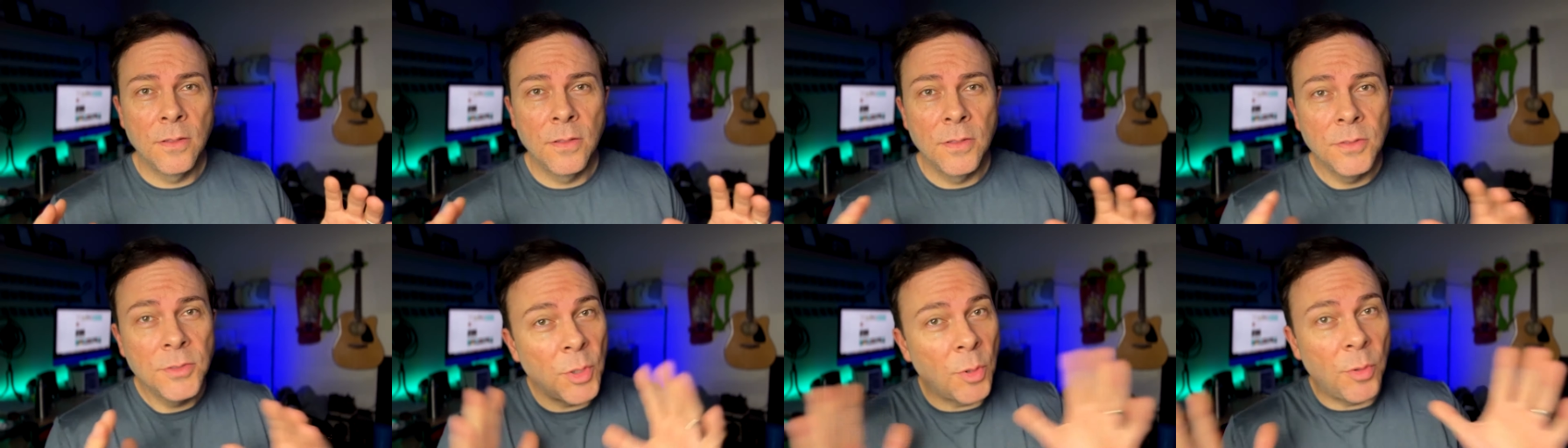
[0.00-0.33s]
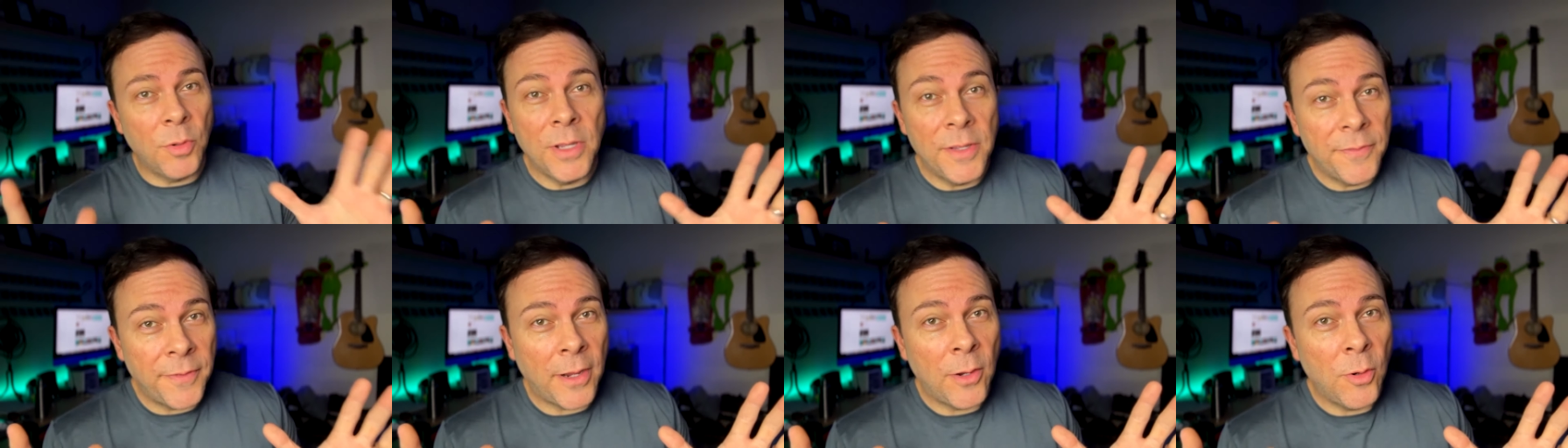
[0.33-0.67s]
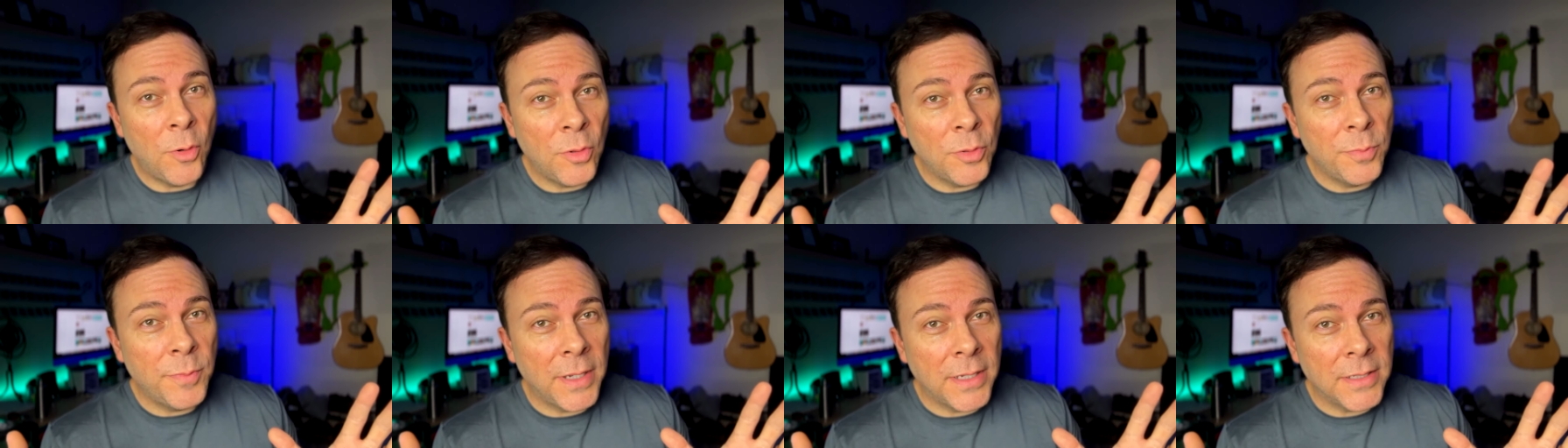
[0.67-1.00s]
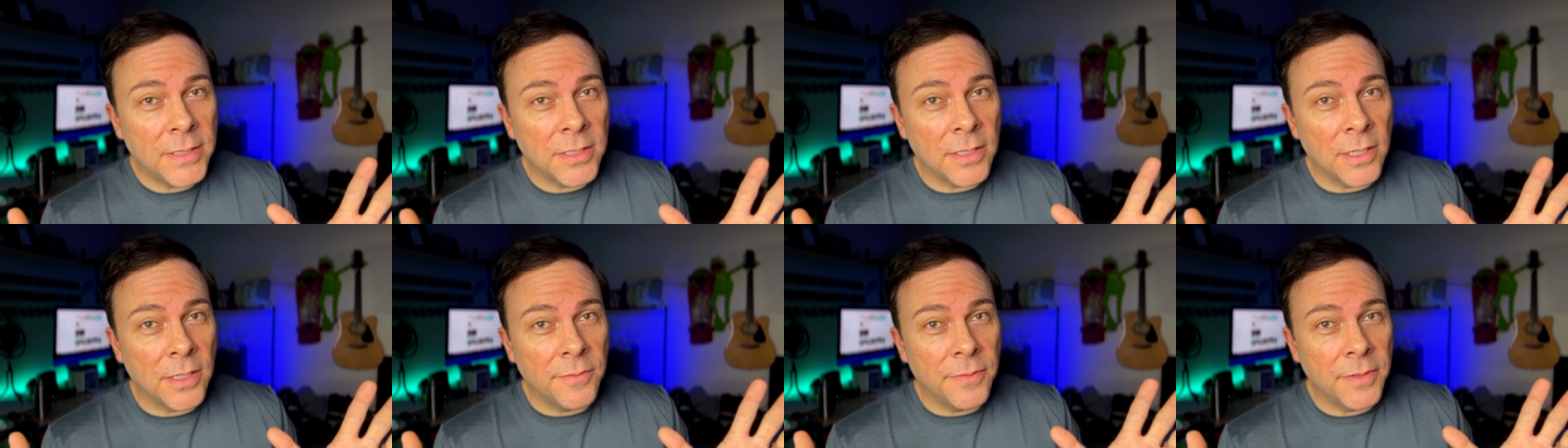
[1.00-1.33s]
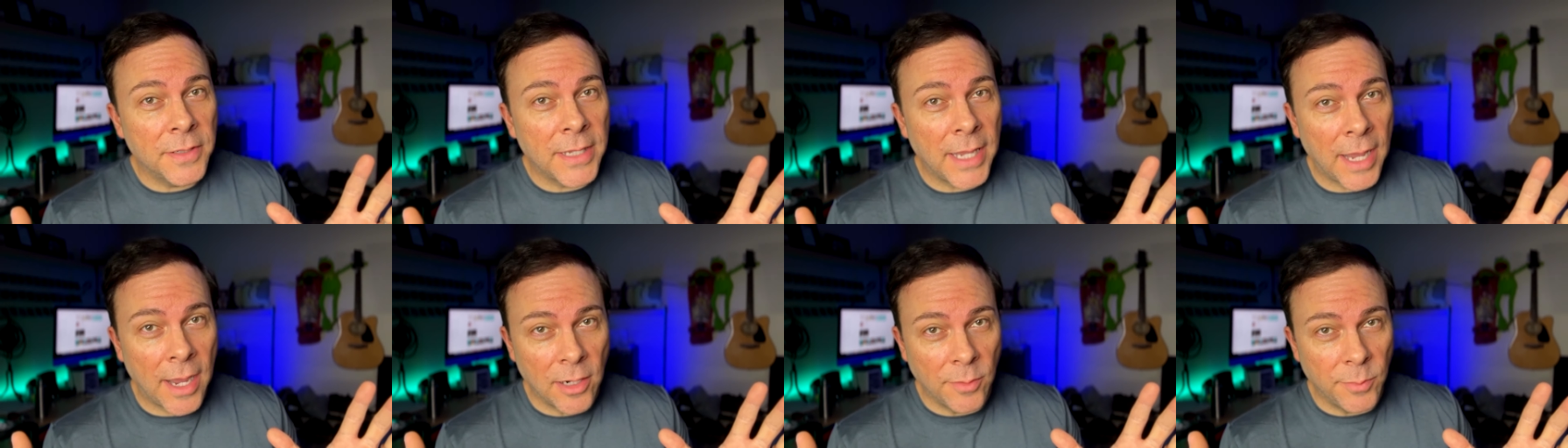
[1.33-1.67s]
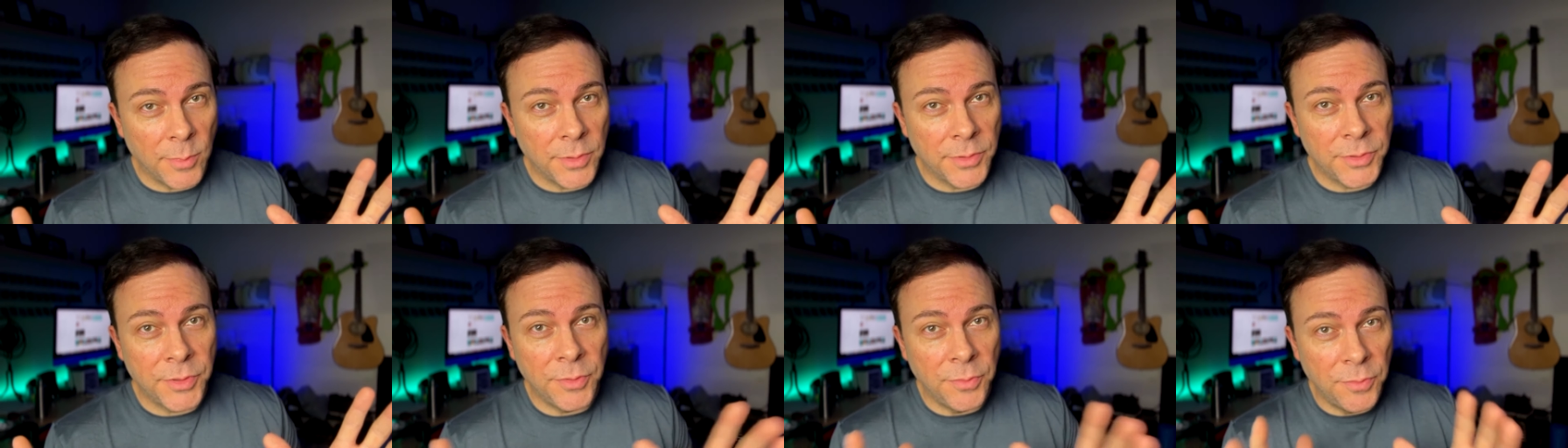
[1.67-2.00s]
So if I hold myself
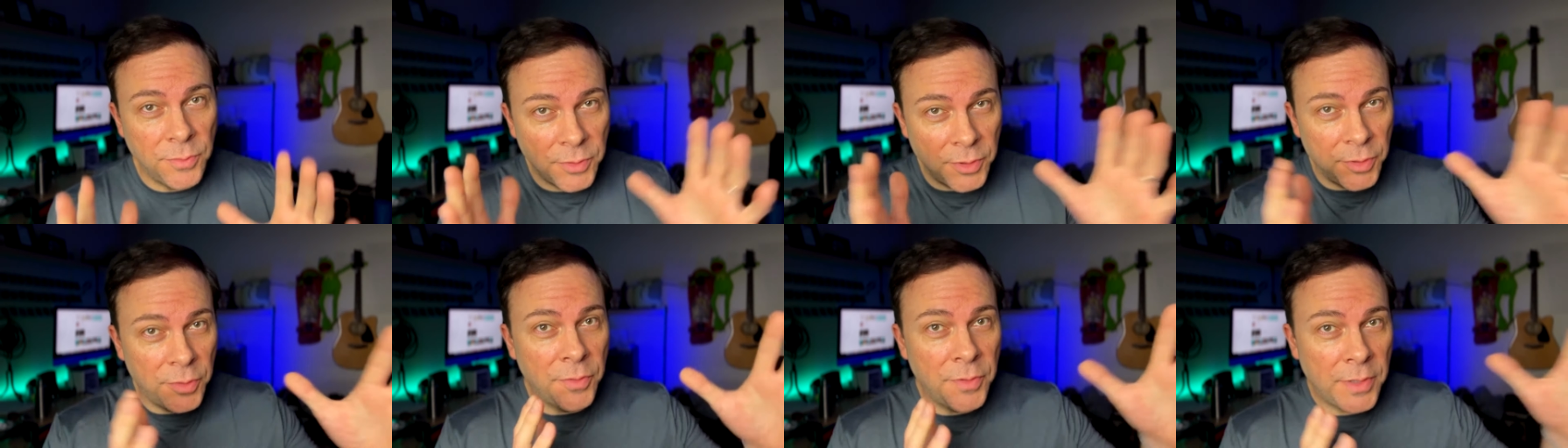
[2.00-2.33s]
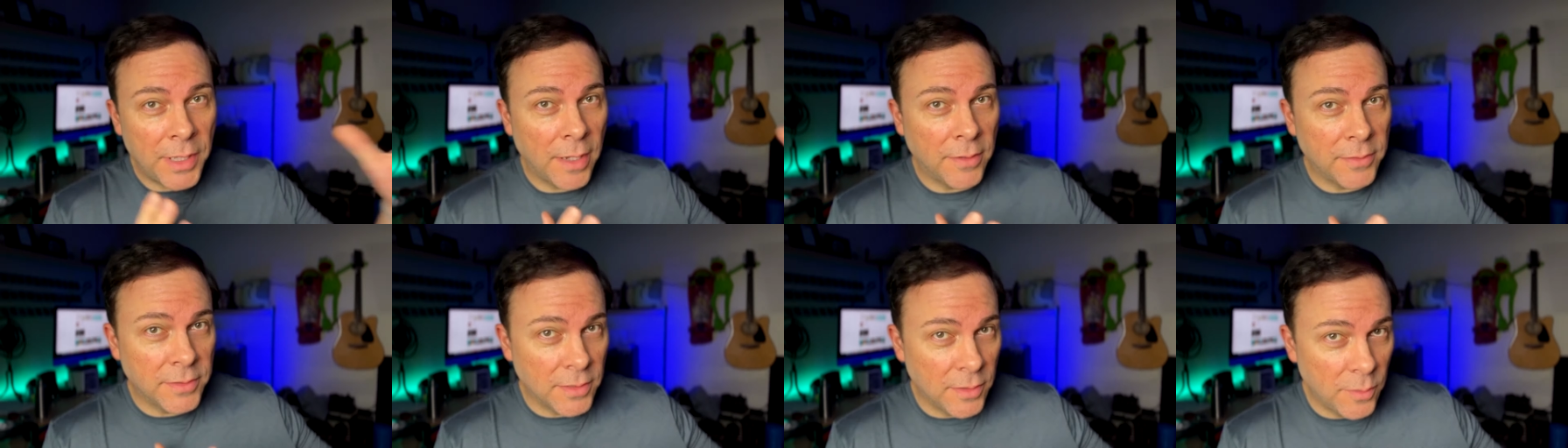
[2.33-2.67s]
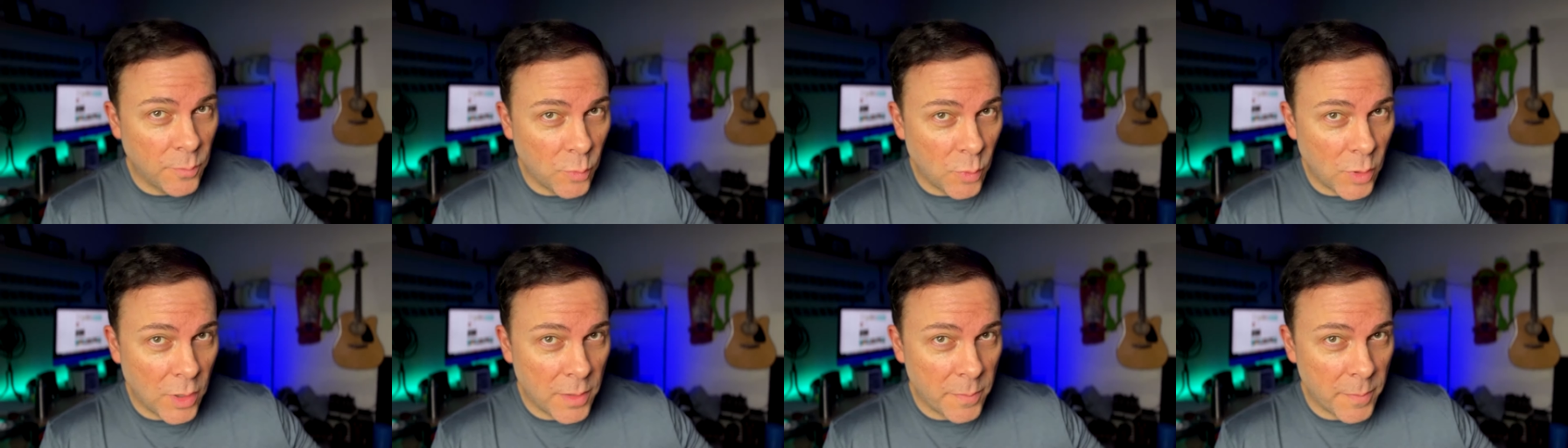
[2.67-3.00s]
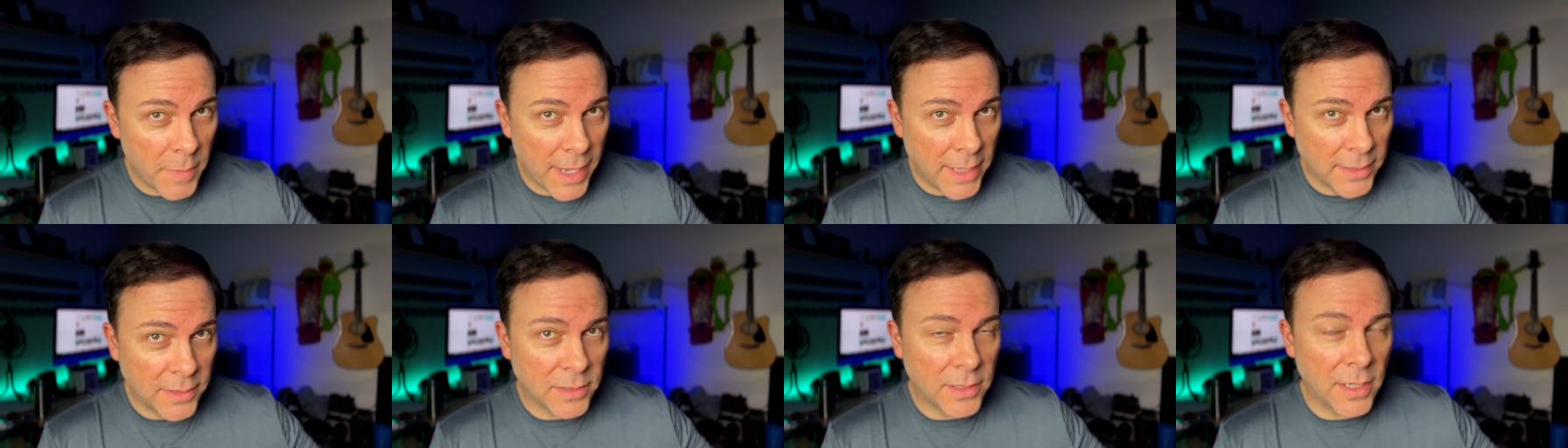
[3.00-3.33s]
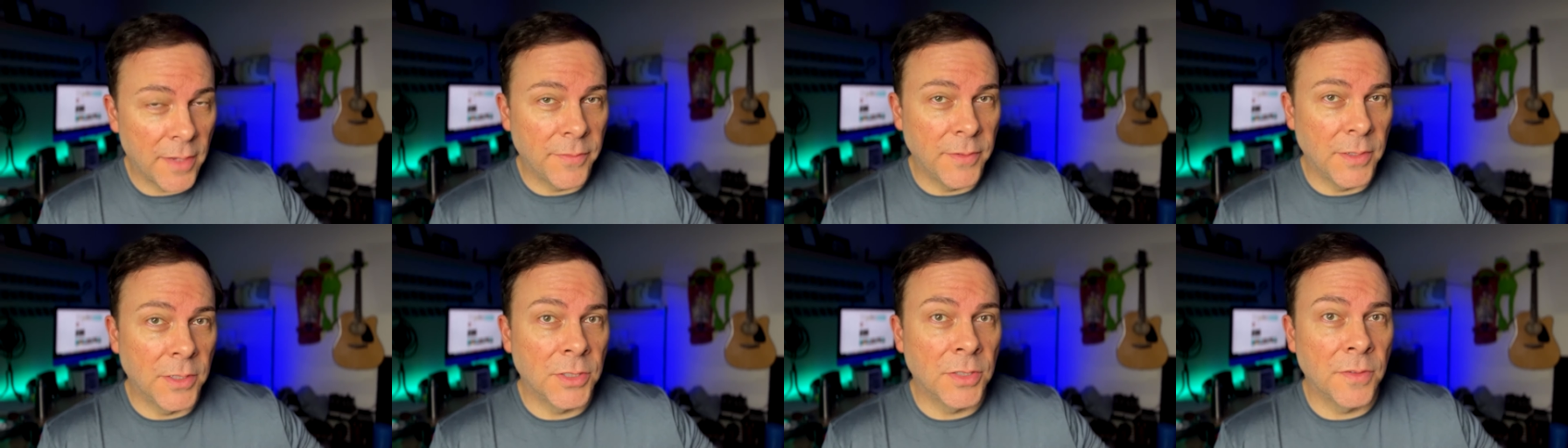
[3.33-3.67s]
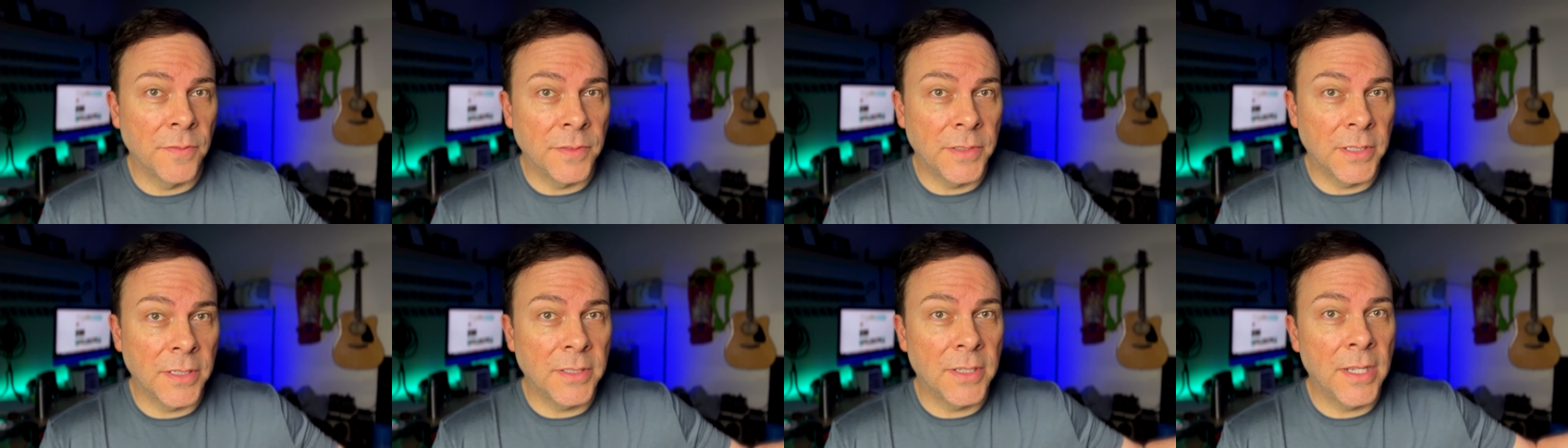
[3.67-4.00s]
accountable to 2001 Matt's definition
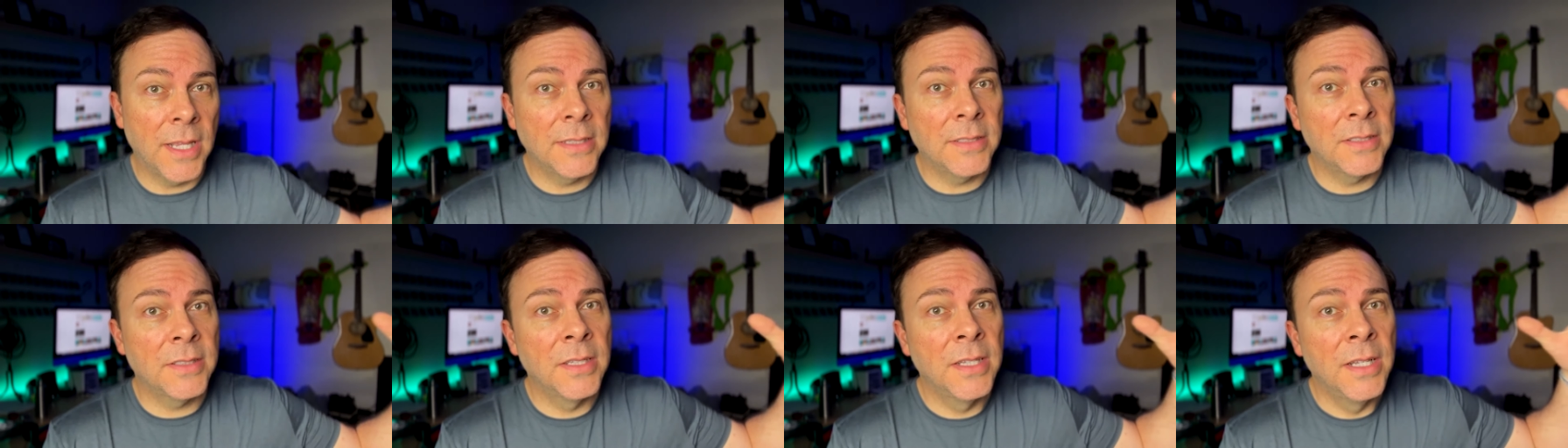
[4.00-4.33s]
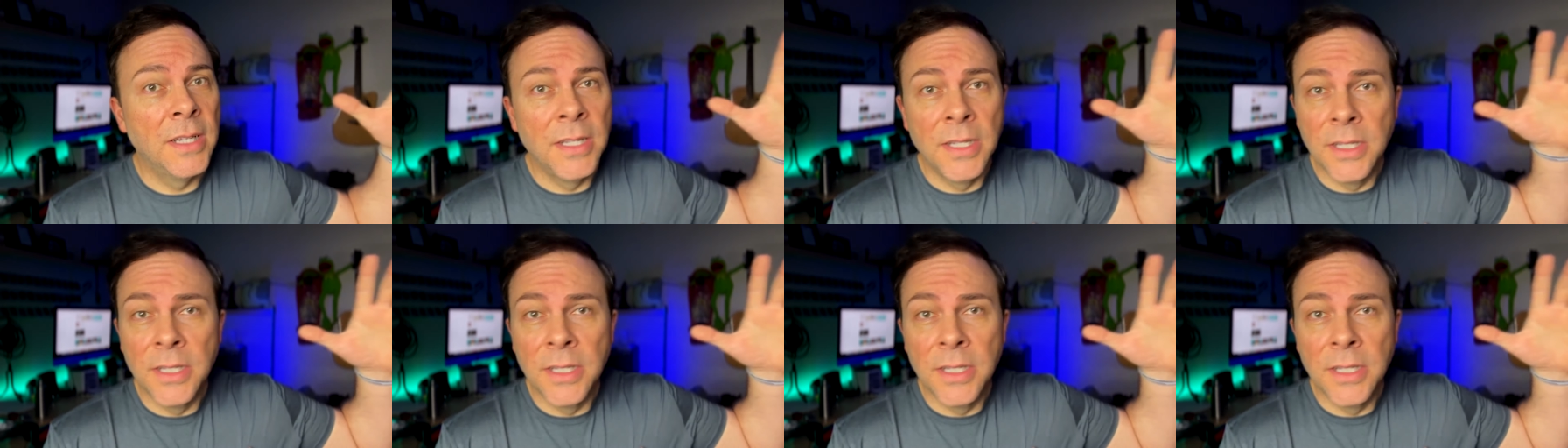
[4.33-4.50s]
of success,